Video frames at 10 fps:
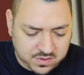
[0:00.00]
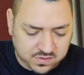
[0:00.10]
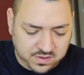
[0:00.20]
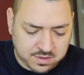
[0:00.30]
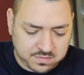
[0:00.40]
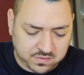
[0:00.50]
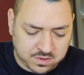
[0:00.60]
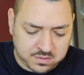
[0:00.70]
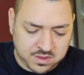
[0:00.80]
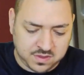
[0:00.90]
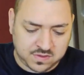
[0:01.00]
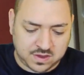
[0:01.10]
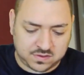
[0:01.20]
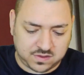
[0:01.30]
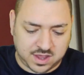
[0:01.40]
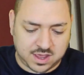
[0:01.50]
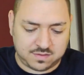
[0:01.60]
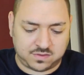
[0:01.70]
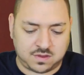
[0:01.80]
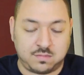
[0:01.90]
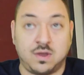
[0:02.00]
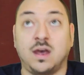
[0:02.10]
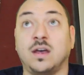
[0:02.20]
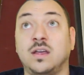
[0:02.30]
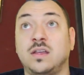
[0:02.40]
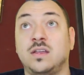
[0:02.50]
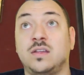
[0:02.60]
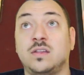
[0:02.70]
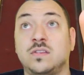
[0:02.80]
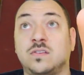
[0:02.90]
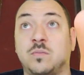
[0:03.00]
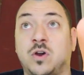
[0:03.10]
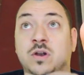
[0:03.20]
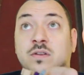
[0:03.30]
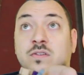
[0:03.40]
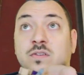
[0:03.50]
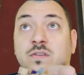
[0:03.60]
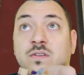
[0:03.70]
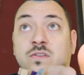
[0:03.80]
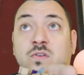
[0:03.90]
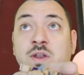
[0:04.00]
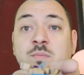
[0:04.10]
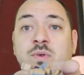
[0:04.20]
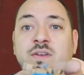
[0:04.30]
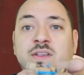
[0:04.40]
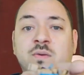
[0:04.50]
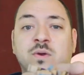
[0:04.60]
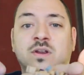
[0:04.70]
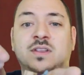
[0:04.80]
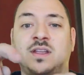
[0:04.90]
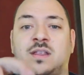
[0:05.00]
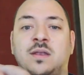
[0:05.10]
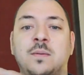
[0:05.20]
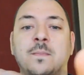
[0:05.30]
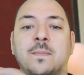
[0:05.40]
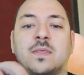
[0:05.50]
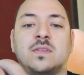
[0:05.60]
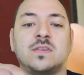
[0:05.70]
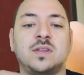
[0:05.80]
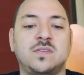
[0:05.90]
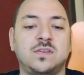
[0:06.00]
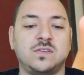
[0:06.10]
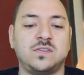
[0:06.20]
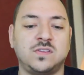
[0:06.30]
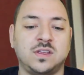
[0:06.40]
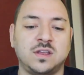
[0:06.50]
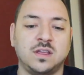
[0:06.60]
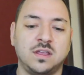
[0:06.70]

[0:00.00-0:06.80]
Yep, some of these actually have some art and screen printing work done, so that's interesting.